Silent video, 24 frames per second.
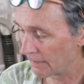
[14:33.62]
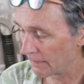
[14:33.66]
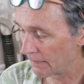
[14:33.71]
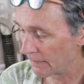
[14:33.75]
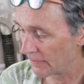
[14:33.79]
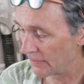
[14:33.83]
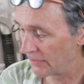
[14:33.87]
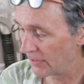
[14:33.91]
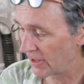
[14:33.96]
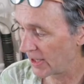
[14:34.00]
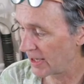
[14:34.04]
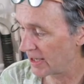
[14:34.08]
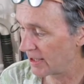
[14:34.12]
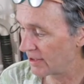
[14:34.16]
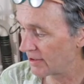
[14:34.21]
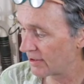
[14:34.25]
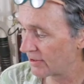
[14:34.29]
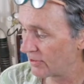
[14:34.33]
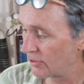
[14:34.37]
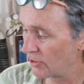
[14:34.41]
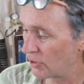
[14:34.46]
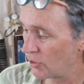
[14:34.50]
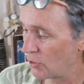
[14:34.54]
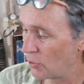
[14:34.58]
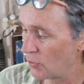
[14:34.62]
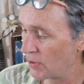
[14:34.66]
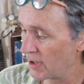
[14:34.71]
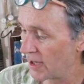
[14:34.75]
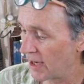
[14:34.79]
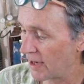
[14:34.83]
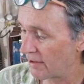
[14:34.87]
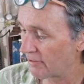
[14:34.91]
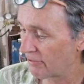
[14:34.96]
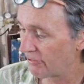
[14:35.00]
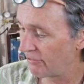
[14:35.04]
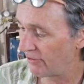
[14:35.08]
These do
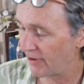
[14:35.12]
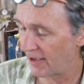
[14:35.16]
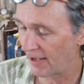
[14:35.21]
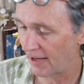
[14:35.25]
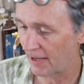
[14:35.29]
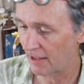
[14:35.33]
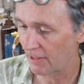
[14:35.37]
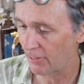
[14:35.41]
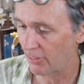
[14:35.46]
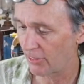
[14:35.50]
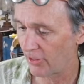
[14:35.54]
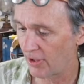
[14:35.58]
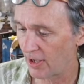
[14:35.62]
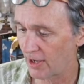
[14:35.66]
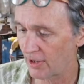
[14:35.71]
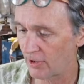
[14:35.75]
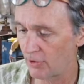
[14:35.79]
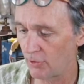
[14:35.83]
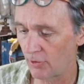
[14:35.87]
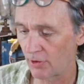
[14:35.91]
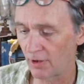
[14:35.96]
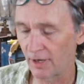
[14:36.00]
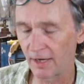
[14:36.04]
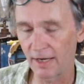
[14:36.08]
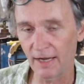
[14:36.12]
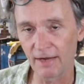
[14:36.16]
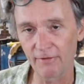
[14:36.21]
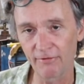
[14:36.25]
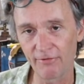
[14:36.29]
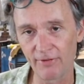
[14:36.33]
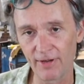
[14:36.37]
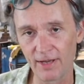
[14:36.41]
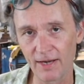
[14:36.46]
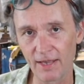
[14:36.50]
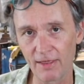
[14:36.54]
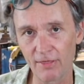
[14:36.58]
get fairly thick. You can get
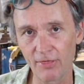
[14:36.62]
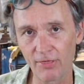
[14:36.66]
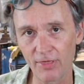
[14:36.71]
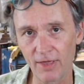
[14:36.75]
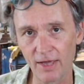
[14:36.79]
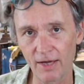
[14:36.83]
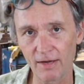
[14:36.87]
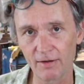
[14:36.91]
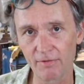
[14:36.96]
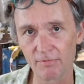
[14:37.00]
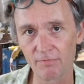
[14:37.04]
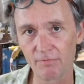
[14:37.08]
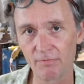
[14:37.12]
fairly thick